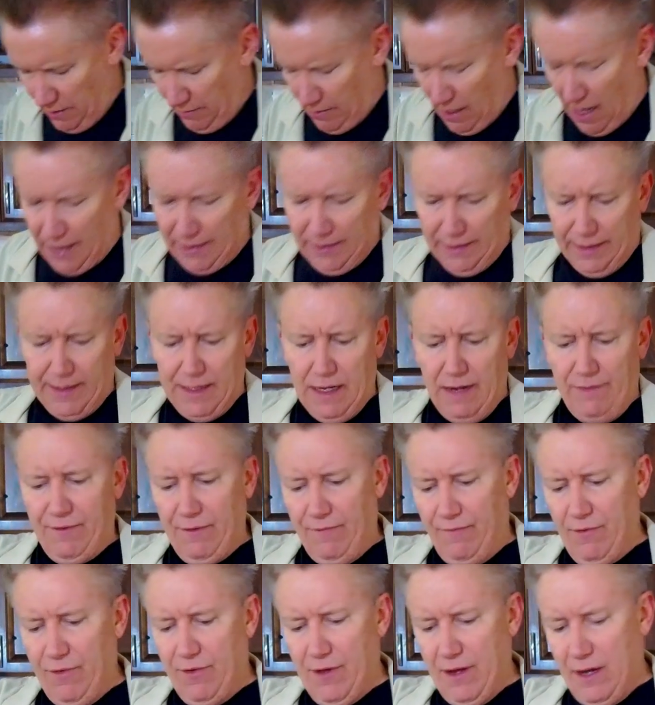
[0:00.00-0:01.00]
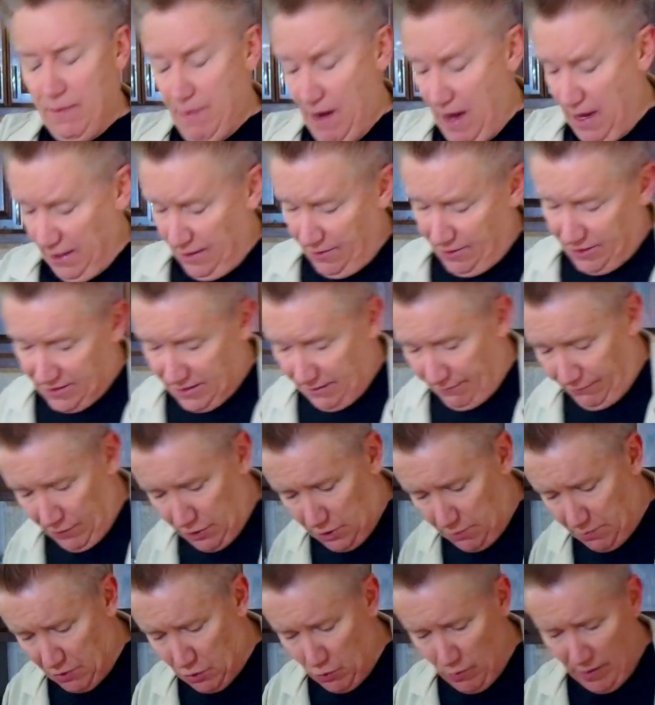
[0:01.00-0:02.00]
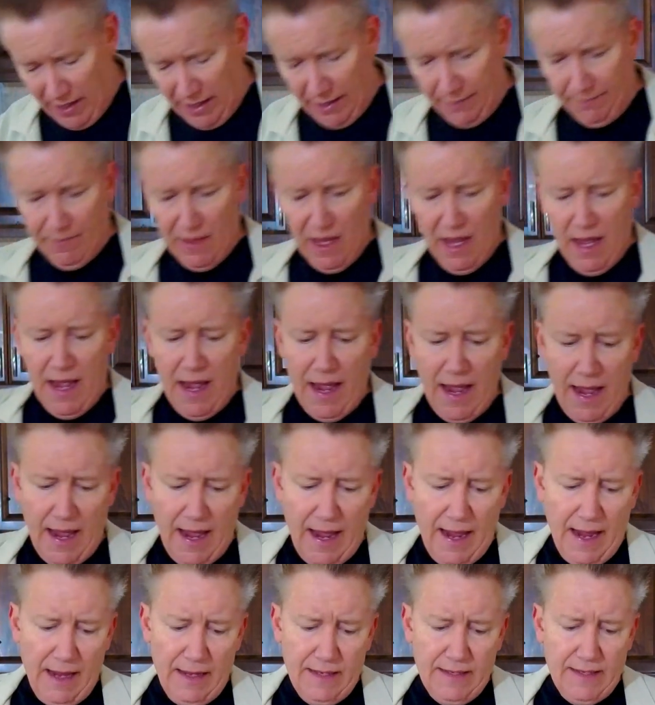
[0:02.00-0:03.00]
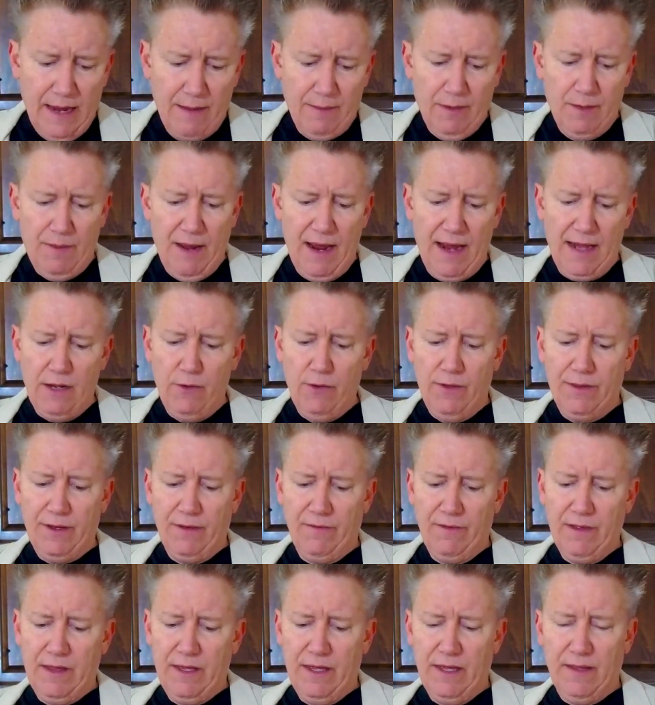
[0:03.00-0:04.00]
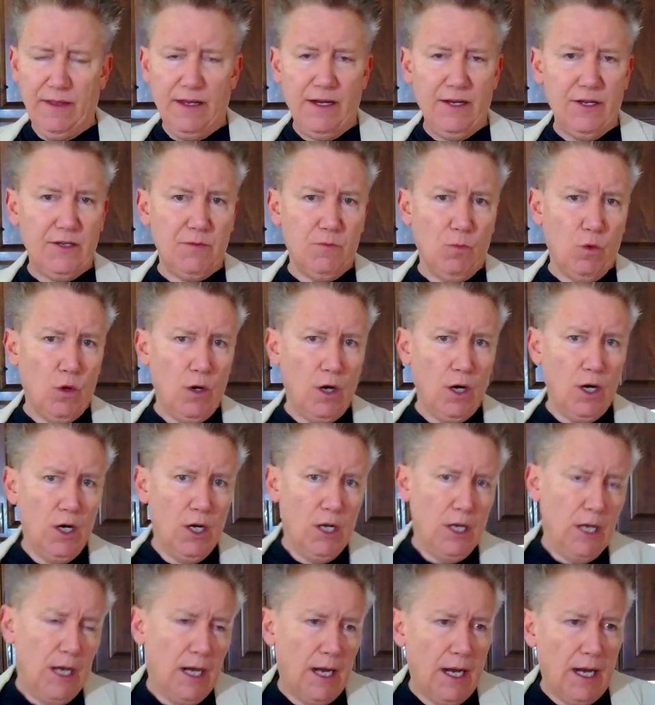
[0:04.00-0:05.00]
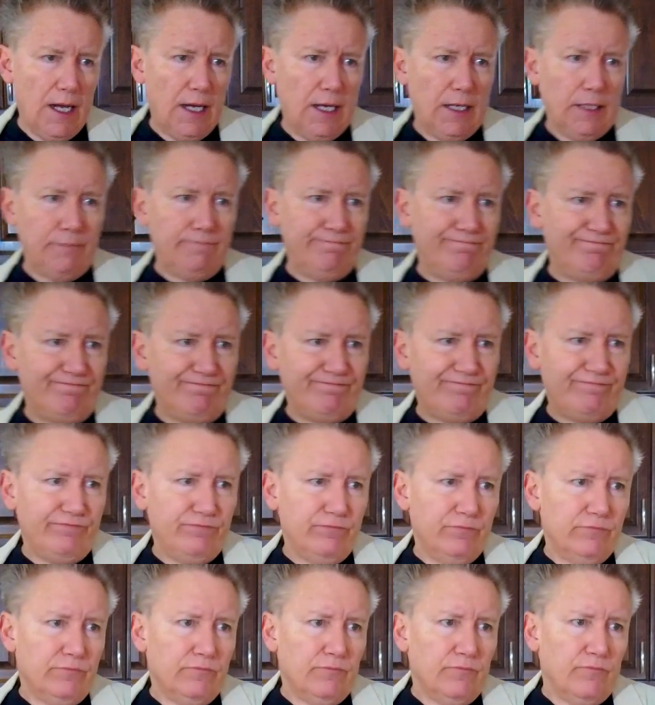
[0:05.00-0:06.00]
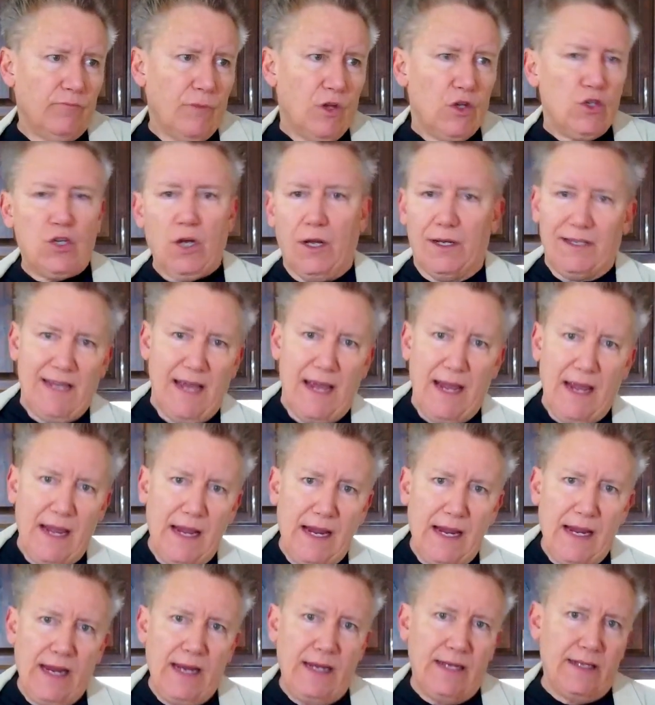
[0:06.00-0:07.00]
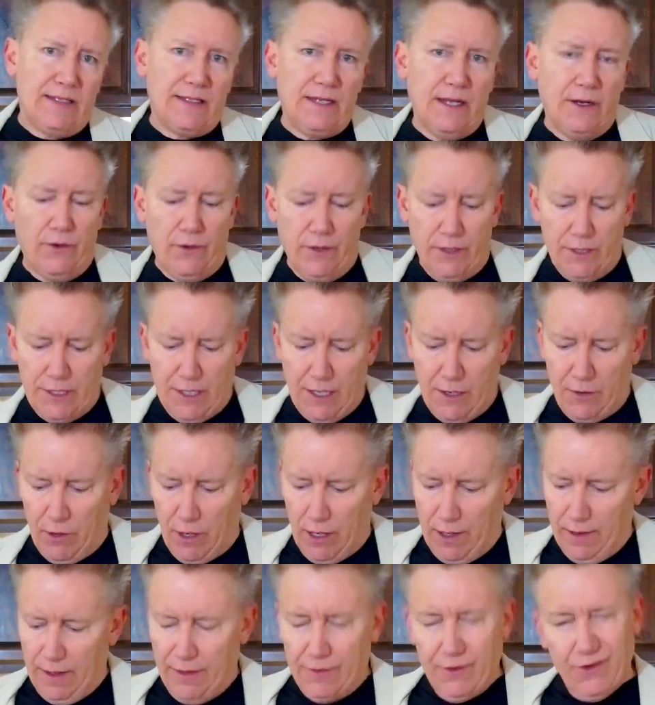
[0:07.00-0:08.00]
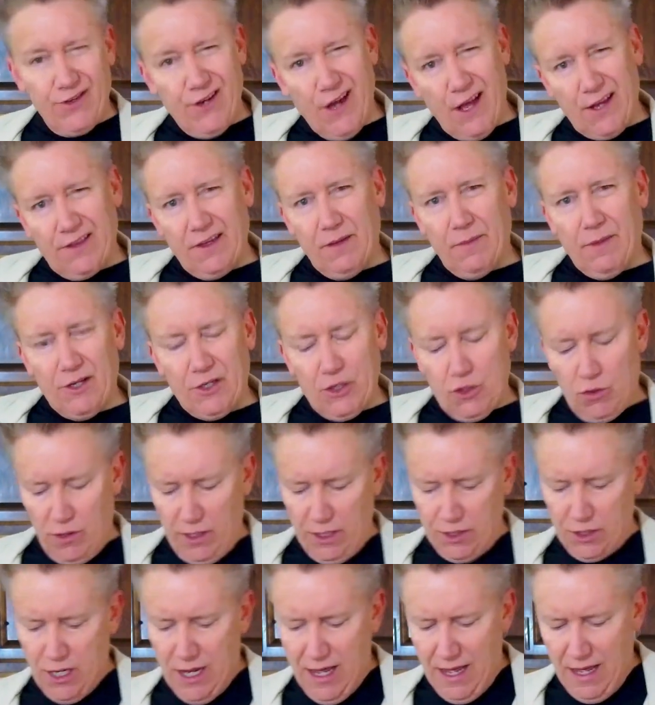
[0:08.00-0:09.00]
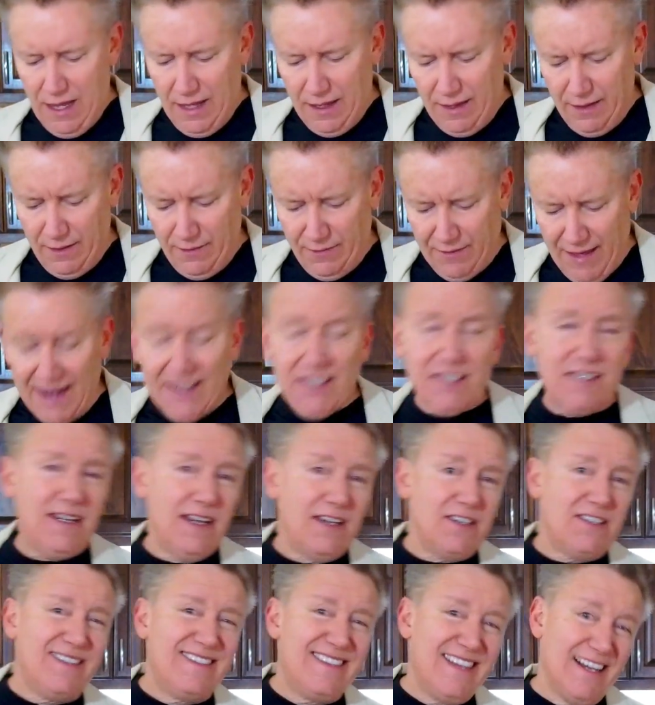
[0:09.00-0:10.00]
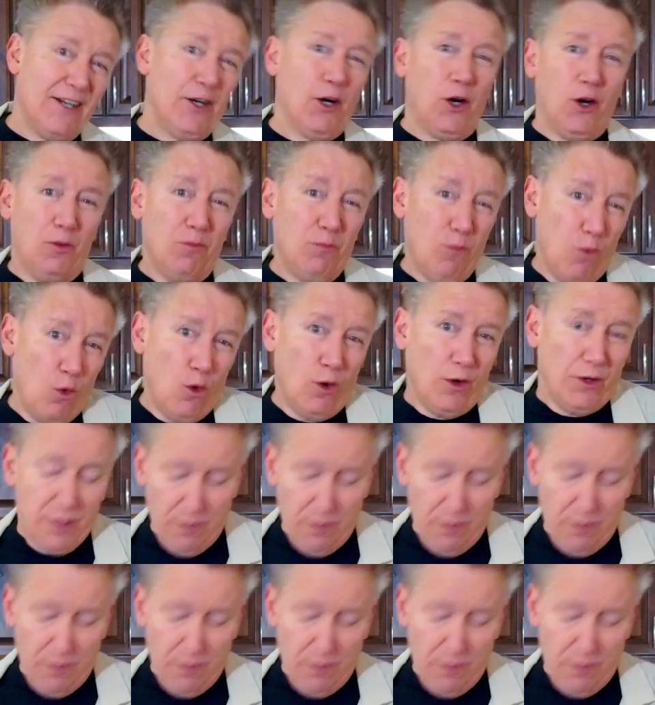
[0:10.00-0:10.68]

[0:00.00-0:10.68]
oddly enough, if you think about it, the difference between a salmon patty with everything that is more sauteed, et cetera, and there's not that much crunch, that says dinner more to